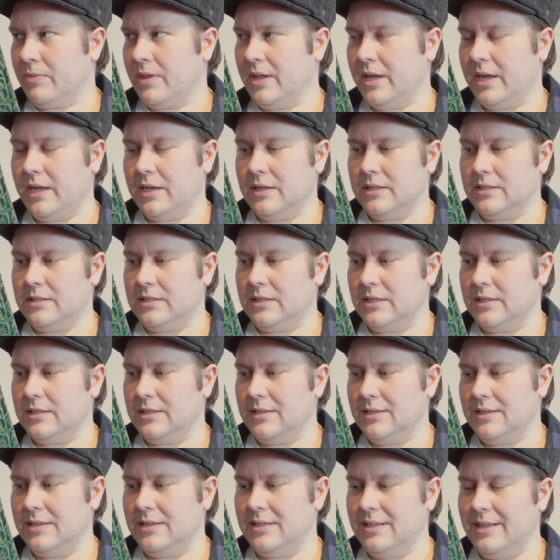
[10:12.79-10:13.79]
and it
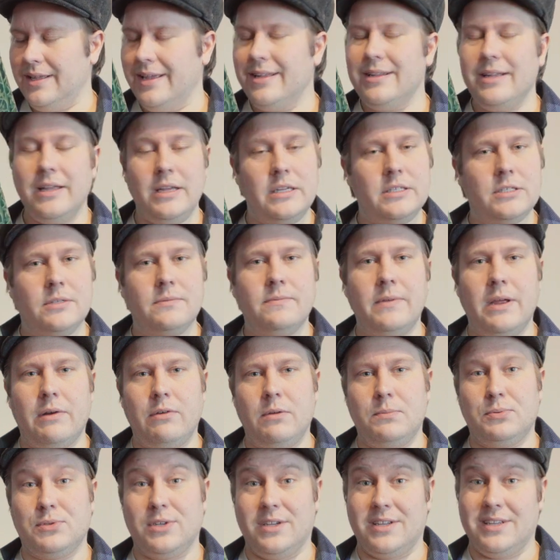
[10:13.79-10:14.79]
is
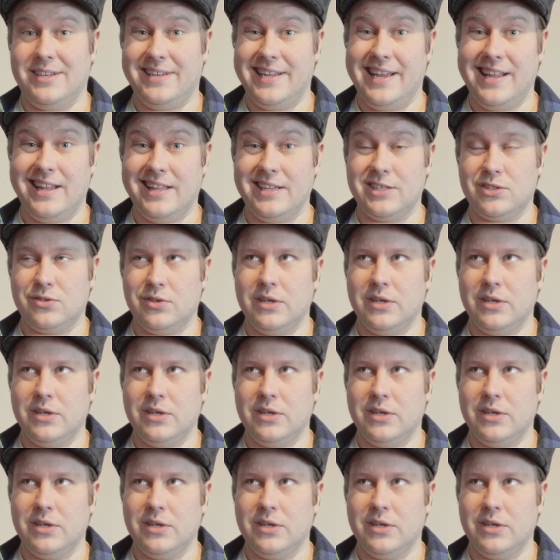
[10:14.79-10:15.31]
very psychedelic,